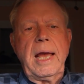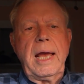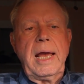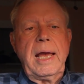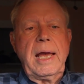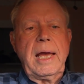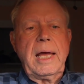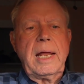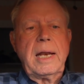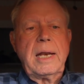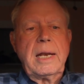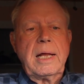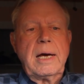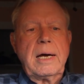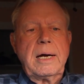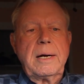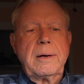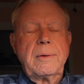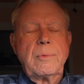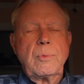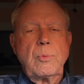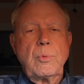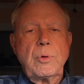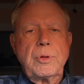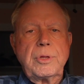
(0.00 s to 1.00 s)

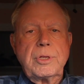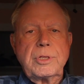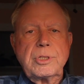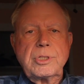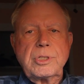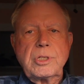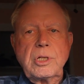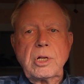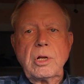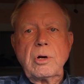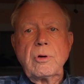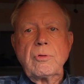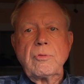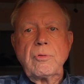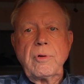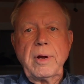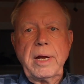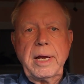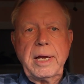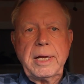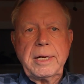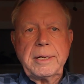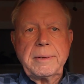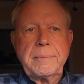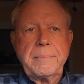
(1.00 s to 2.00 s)
And with a slow
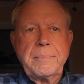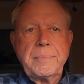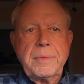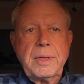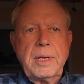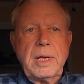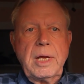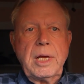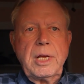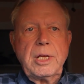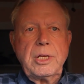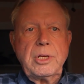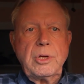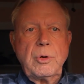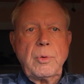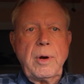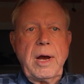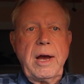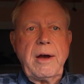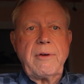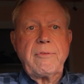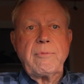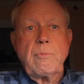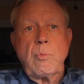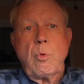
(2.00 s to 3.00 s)
rate, you
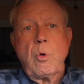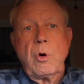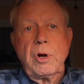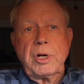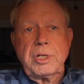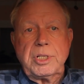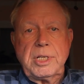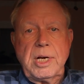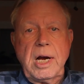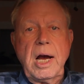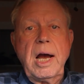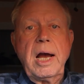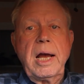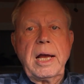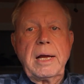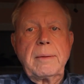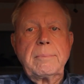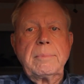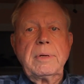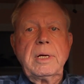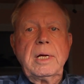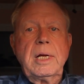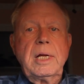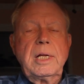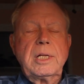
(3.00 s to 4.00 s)
have more
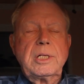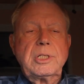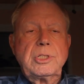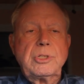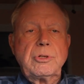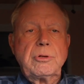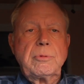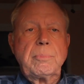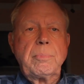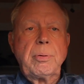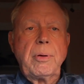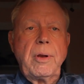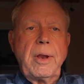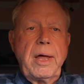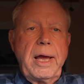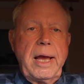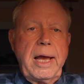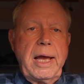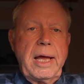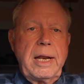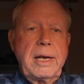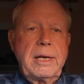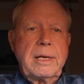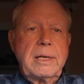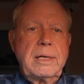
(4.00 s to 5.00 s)
time to
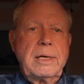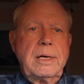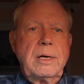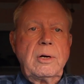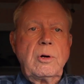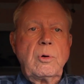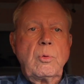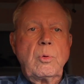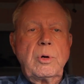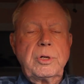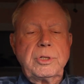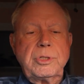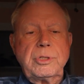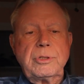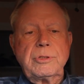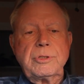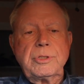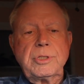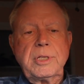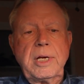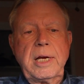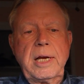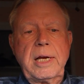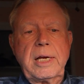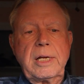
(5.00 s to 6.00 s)
plan what you're
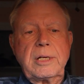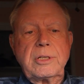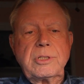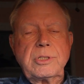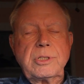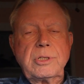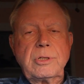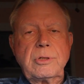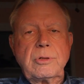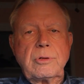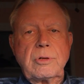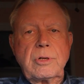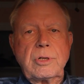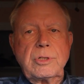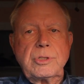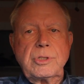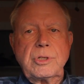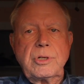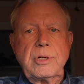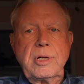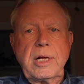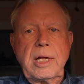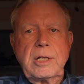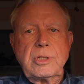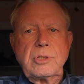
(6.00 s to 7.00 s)
saying too, because
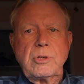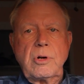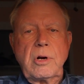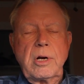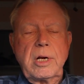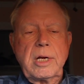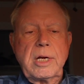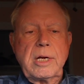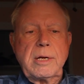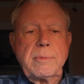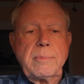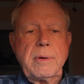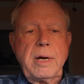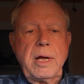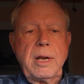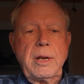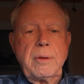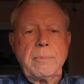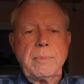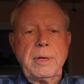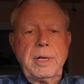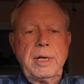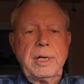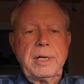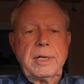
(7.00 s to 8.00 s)
you're not talking a mile
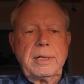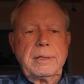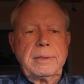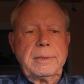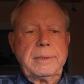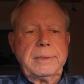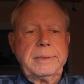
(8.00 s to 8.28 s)
a minute.